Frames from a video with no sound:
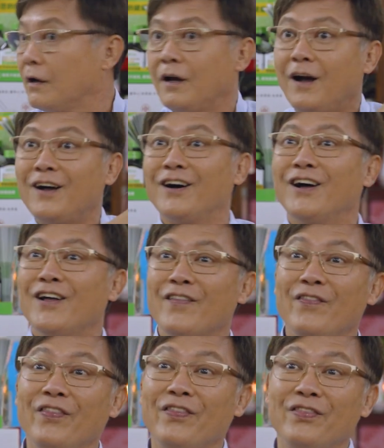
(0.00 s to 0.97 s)
Oh,
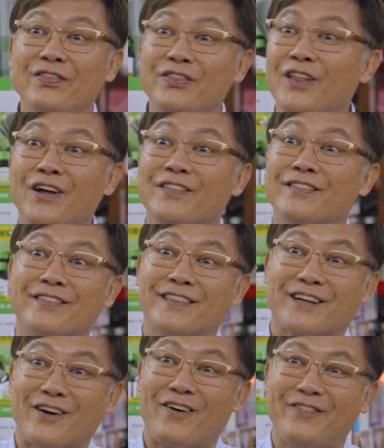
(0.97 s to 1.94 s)
not
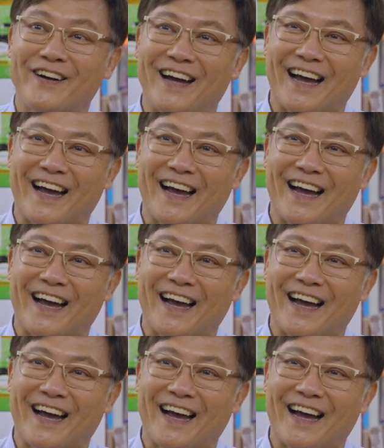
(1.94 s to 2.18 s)
the golfer,